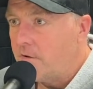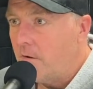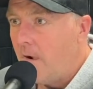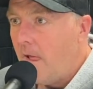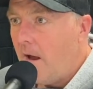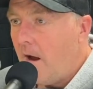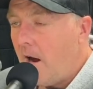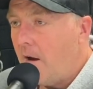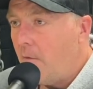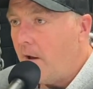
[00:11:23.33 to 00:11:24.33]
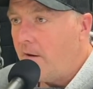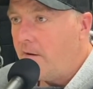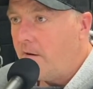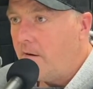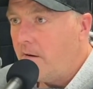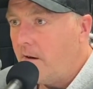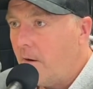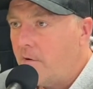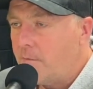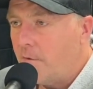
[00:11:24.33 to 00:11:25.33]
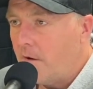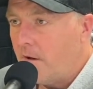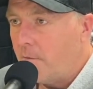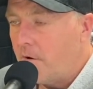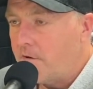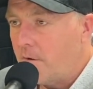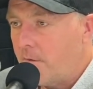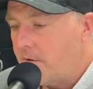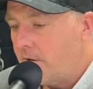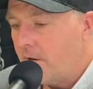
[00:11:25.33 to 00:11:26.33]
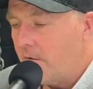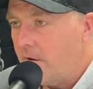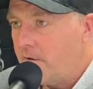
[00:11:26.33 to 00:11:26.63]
So I went, and I wasn't putting a lot of pressure on my stick, right?